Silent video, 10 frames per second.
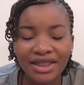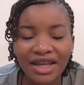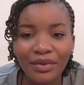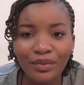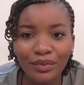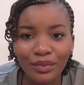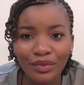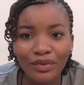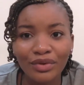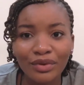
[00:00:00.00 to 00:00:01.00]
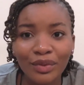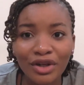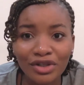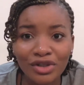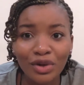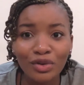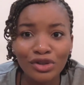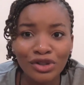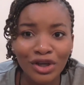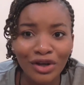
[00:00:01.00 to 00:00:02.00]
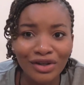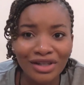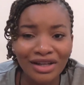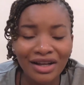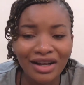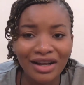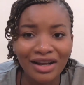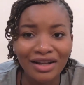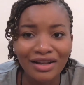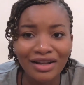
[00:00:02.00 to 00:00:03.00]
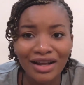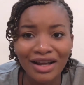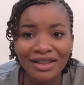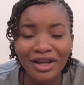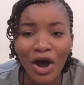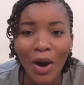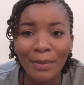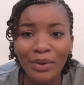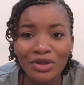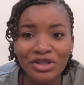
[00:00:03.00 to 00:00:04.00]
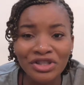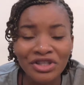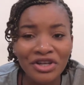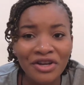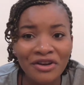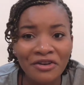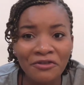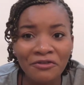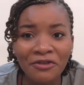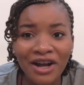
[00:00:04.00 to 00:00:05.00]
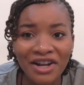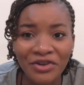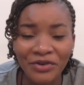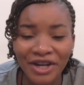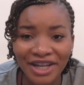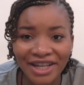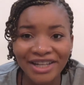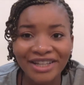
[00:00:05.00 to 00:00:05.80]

They were so shocked and they almost ran away.